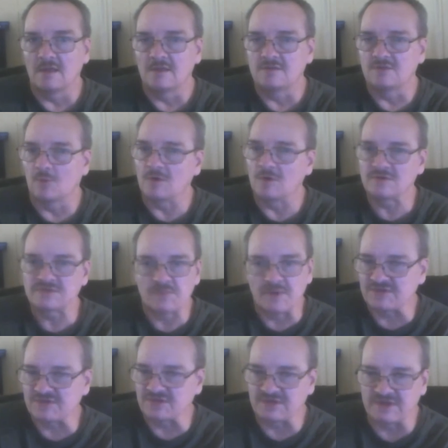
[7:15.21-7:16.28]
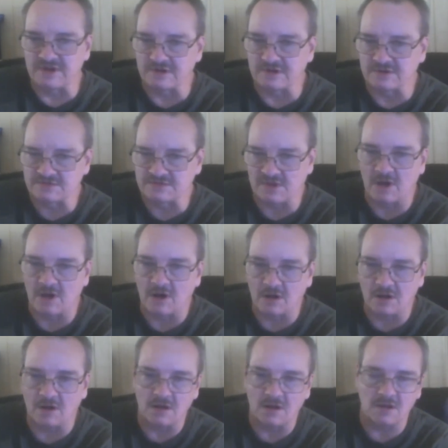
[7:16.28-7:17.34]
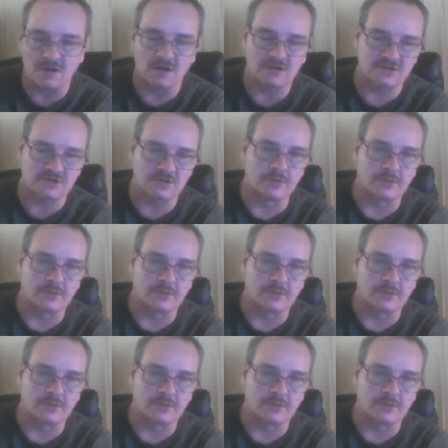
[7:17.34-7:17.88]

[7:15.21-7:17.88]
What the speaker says: the worst month of the year is October.